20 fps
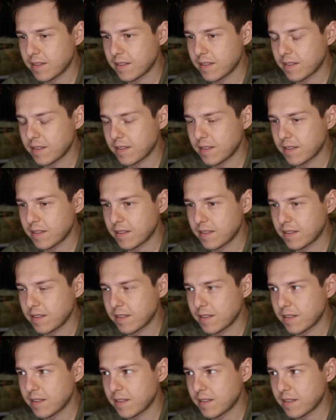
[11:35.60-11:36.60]

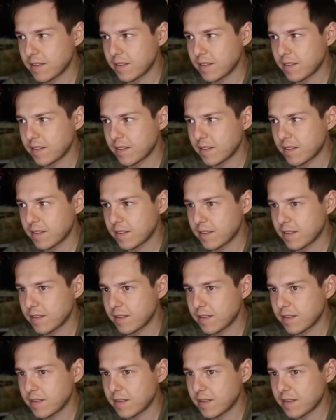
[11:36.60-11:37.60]

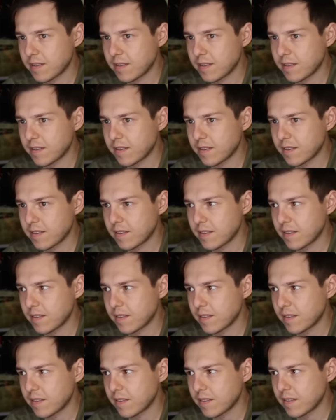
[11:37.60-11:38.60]

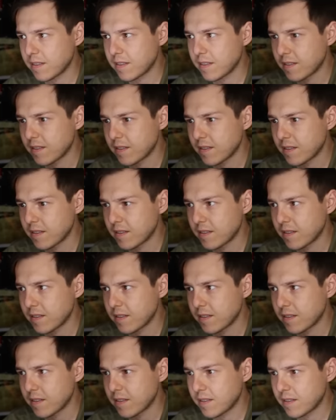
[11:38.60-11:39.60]

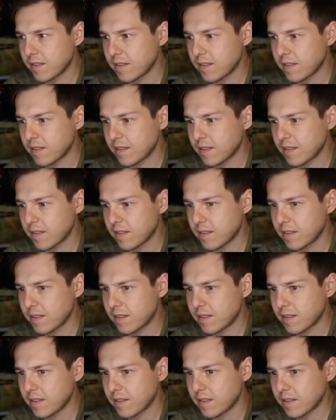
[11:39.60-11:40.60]

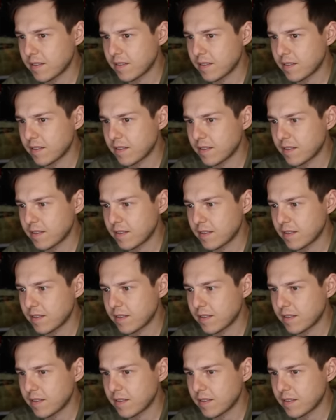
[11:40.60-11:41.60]

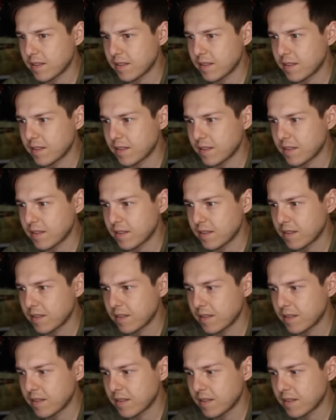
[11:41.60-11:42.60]

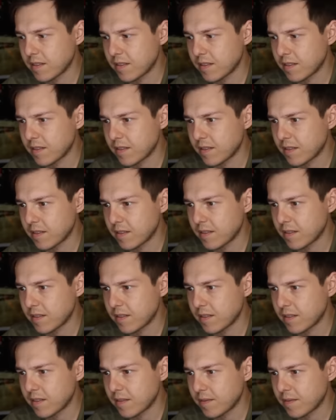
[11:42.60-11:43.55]
No words are spoken by the person on screen.